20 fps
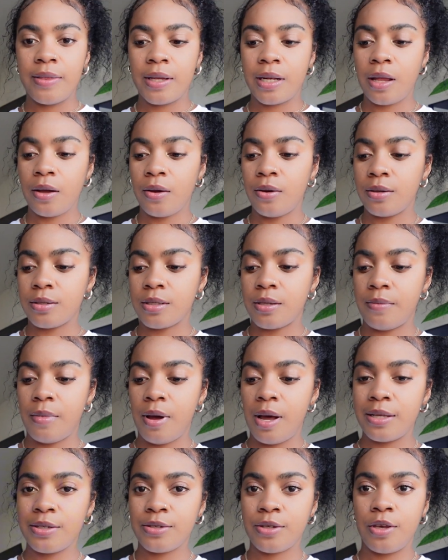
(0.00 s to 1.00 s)
then I got some
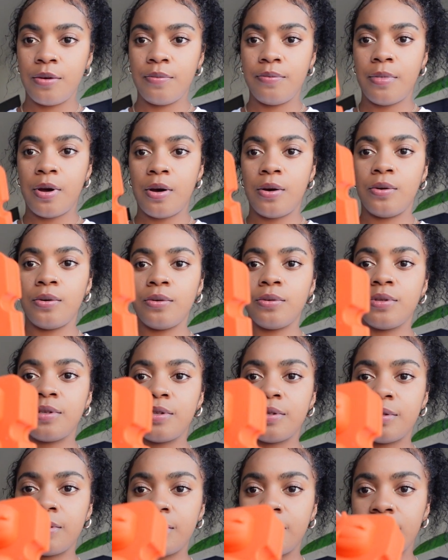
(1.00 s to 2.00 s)
ice cube
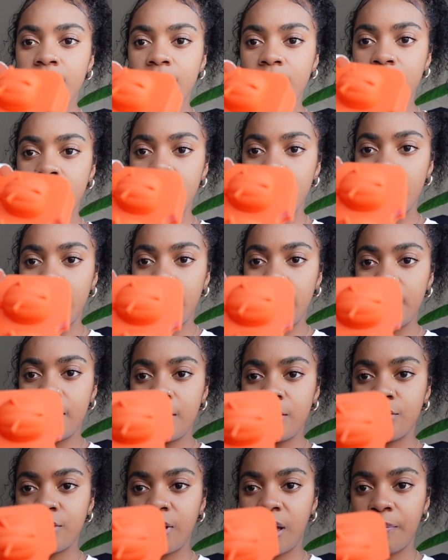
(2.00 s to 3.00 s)
molds in
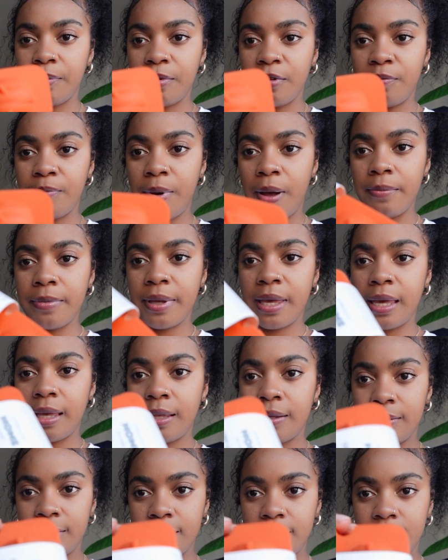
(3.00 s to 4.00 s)
the shape of
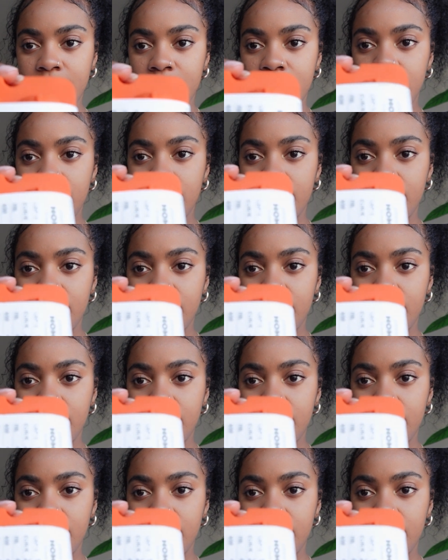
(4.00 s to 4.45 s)
pumpkins.